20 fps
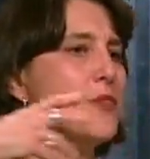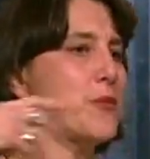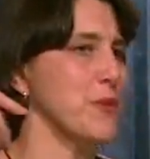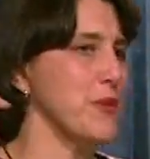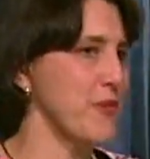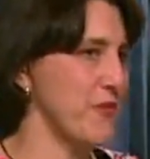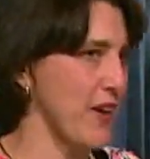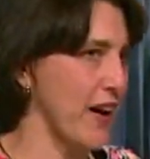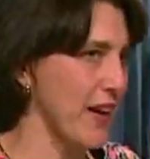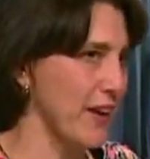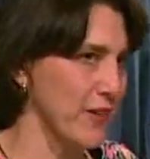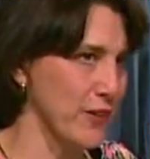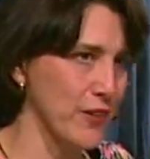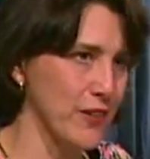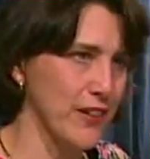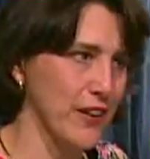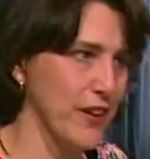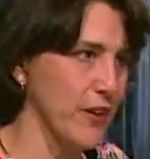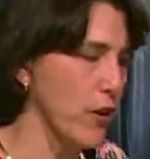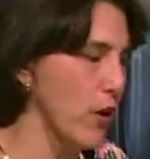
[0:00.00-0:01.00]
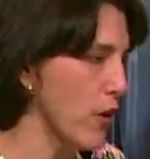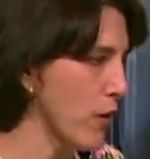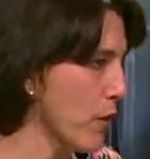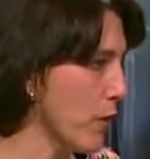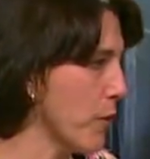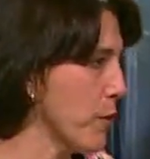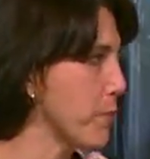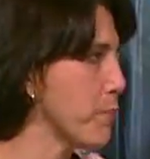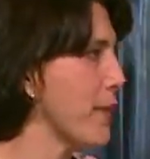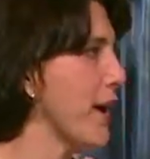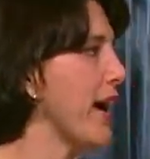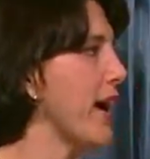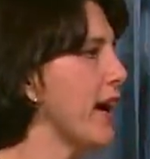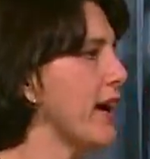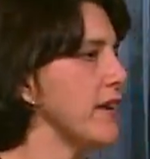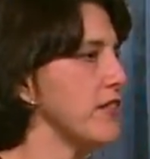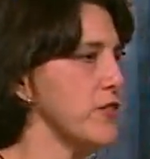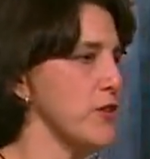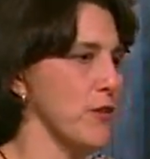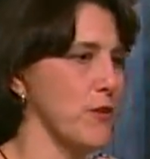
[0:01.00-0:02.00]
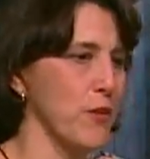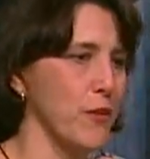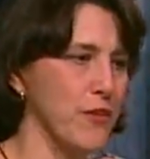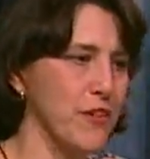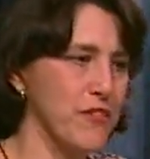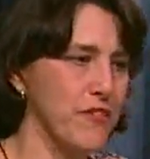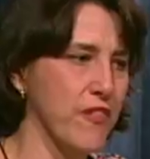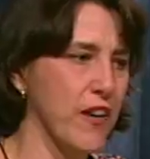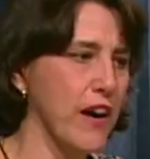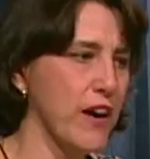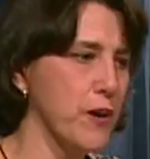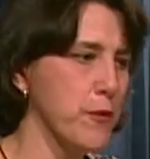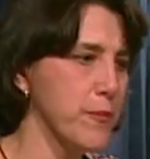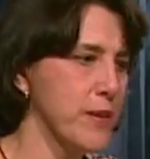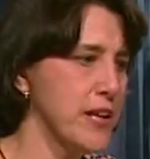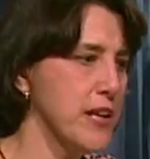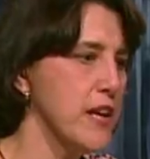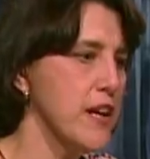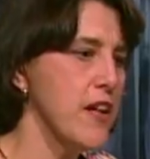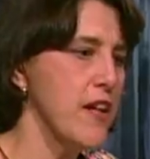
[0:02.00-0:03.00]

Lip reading: we've got to look at our own past, our own environment.